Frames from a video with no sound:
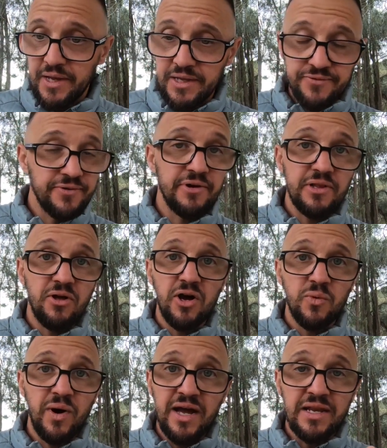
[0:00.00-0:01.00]
It's very
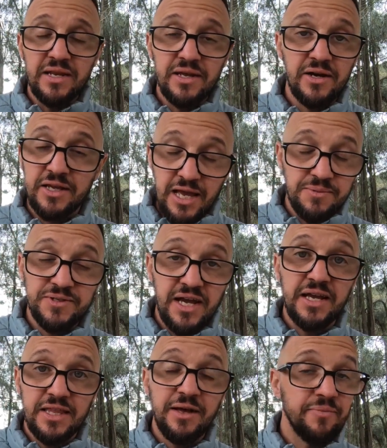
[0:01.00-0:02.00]
lightweight. I keep
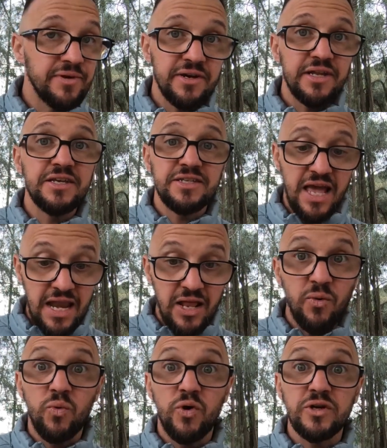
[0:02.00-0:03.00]
saying that, but it is, and
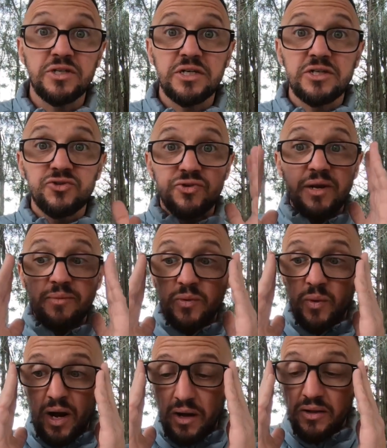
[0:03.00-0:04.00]
it works extremely
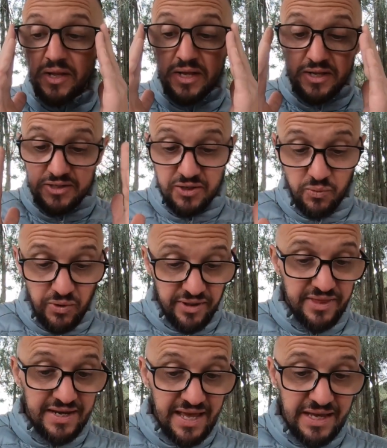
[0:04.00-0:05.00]
well. So what are
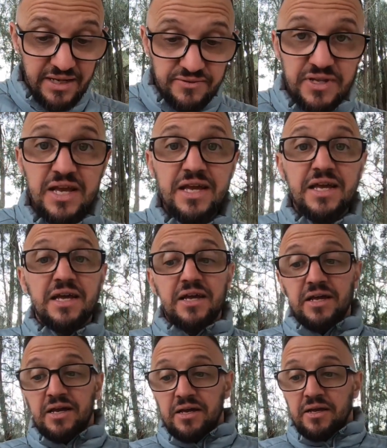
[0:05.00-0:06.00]
the negatives?
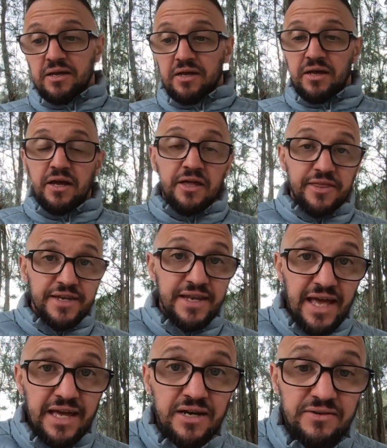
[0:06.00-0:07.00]
The
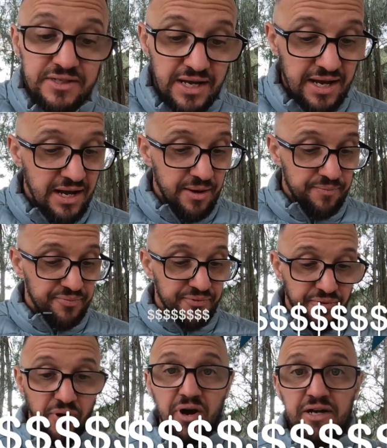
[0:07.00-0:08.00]
negatives are
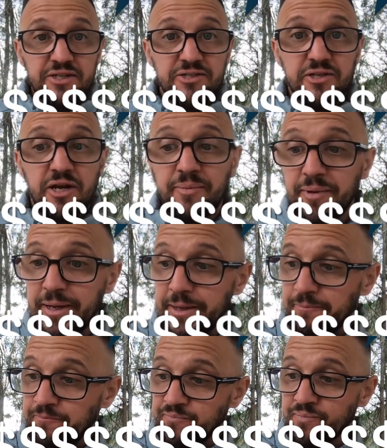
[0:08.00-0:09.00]
price. I
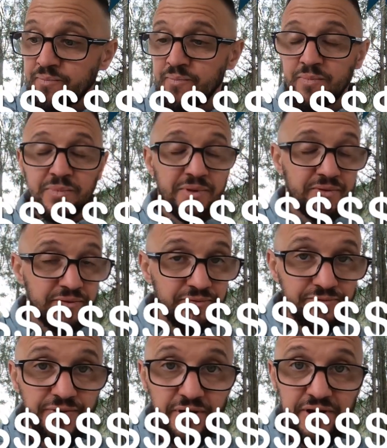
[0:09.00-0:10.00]
mean,
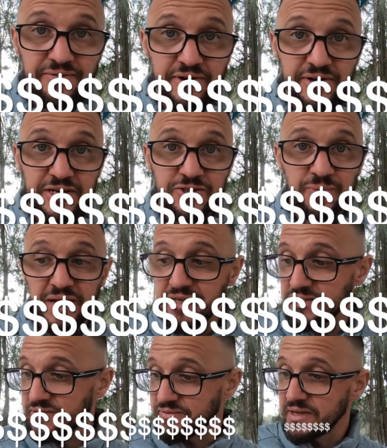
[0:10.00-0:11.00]
very, very
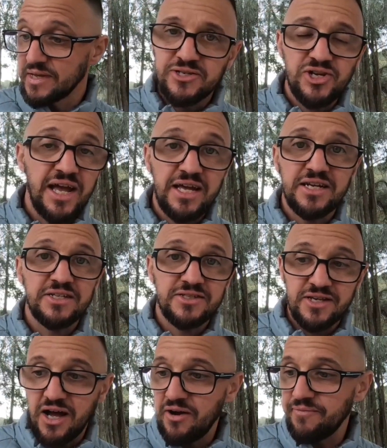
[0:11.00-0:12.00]
expensive. Jacket
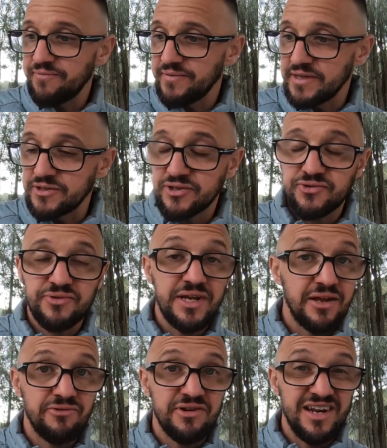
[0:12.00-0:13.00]
itself is
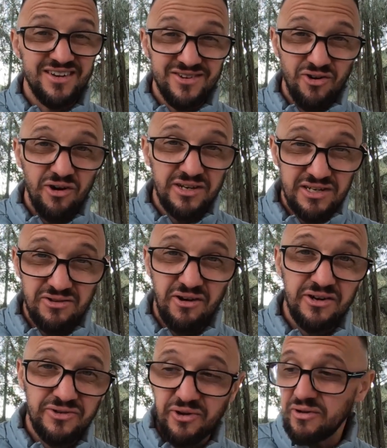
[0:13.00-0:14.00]

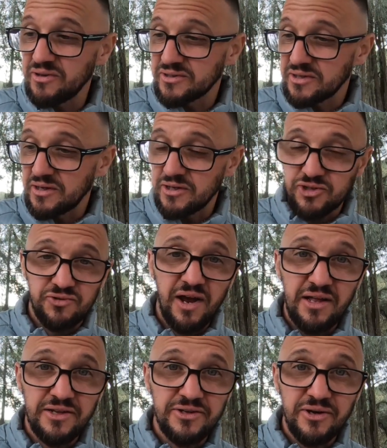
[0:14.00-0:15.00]
$399
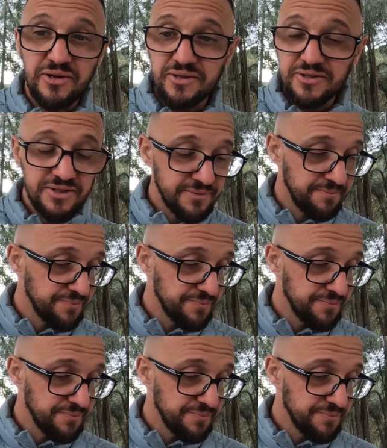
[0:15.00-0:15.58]
Australian dollars.